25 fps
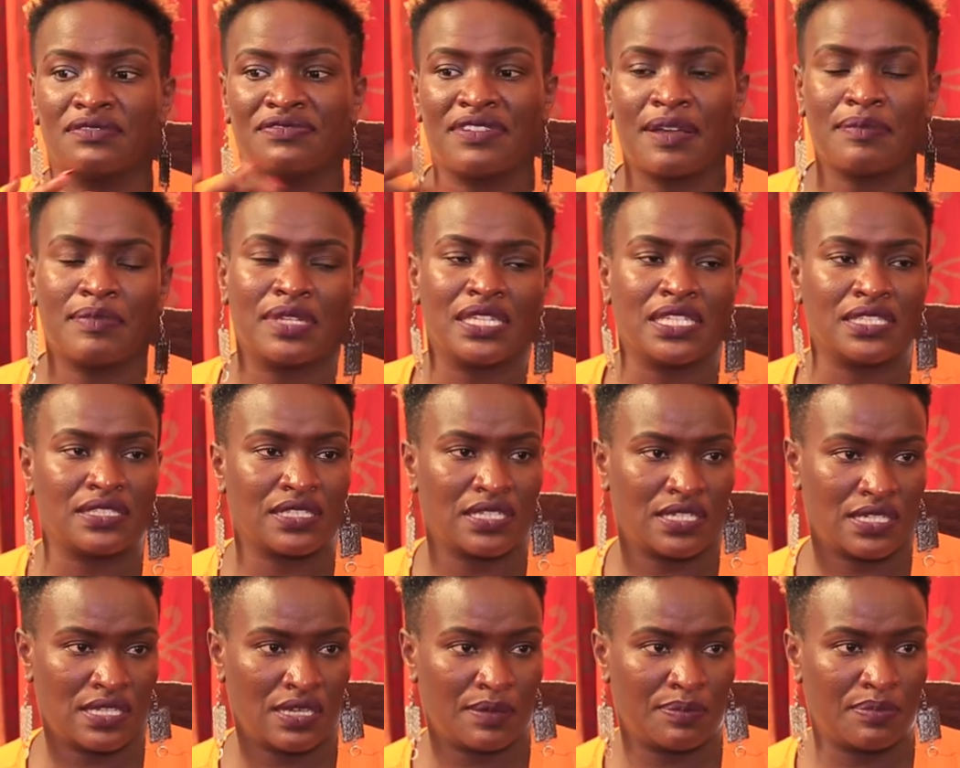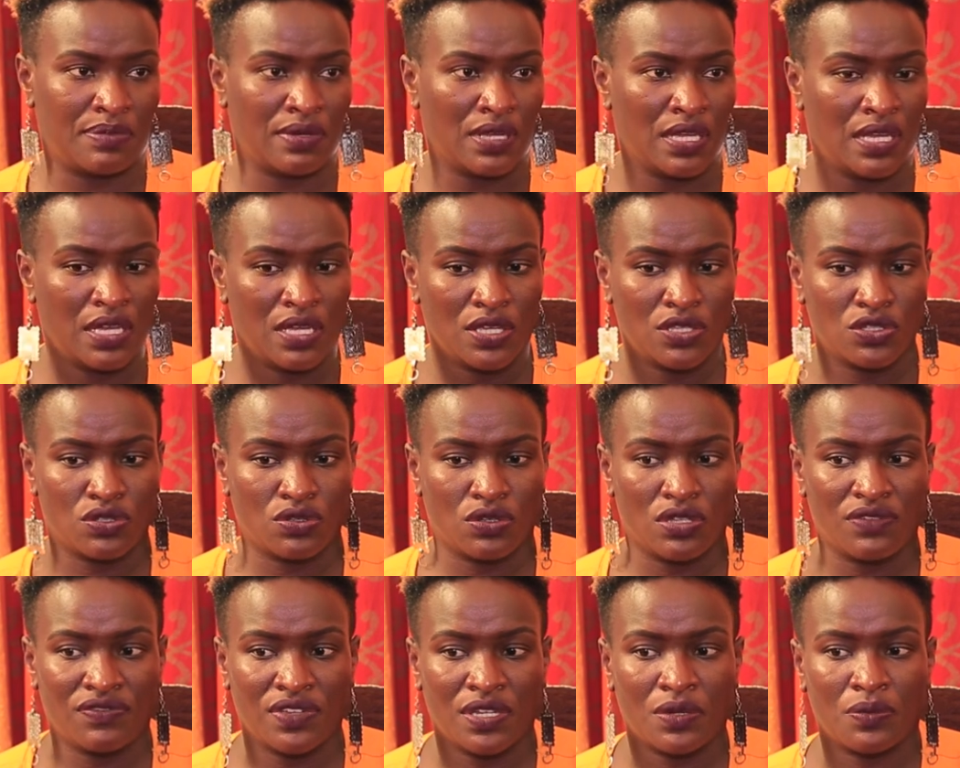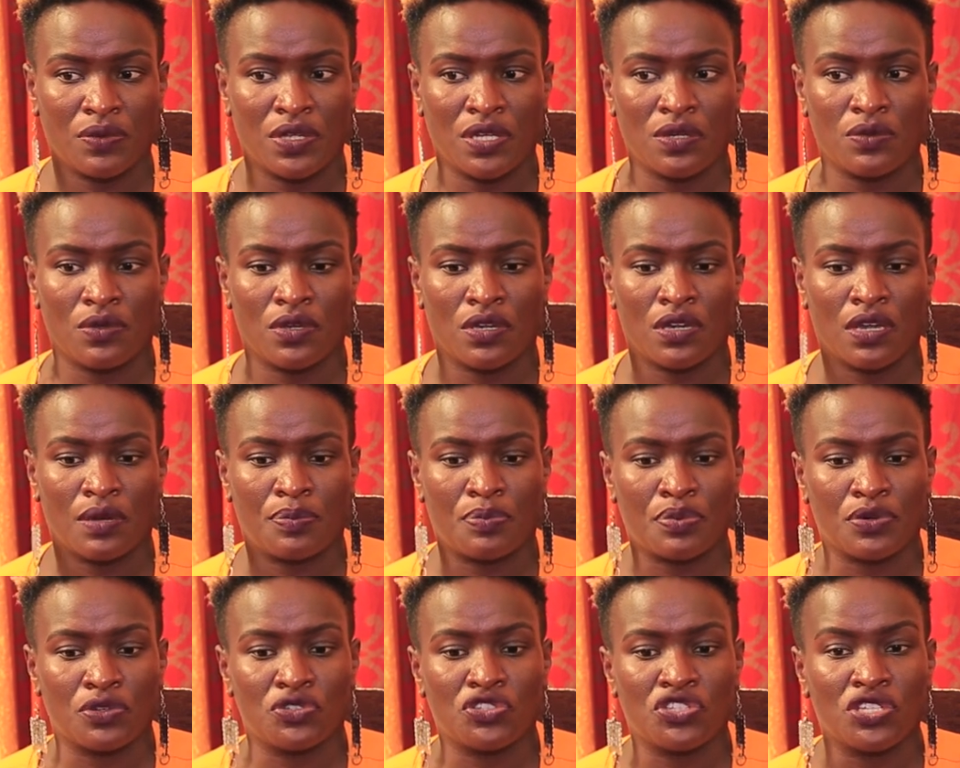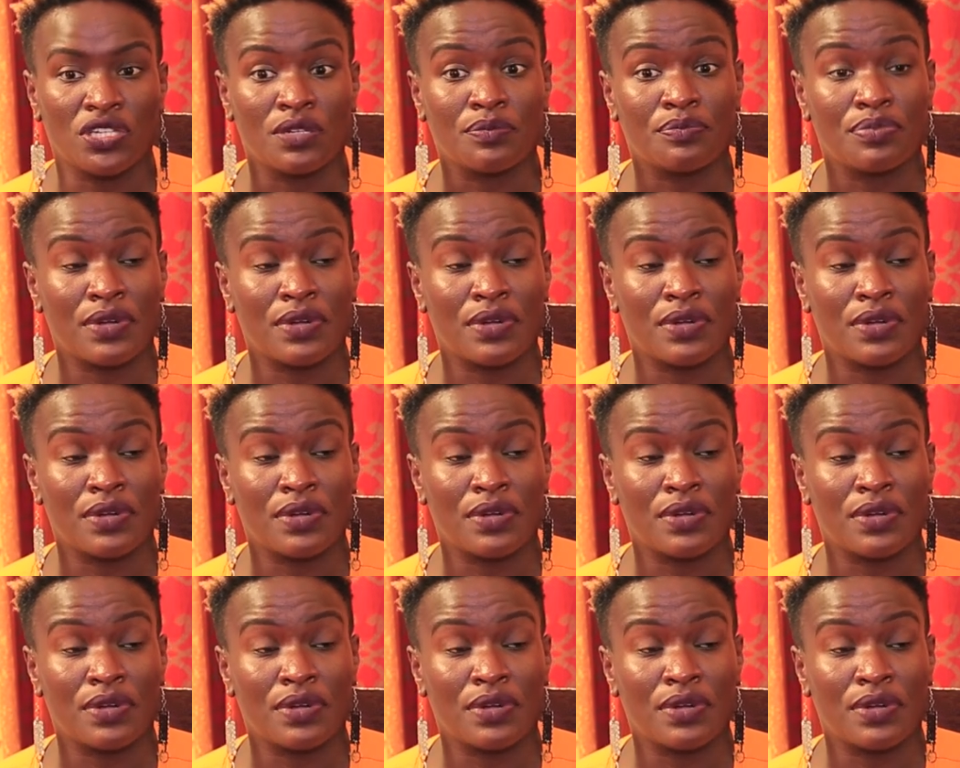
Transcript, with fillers: a family setup. So even when we are approaching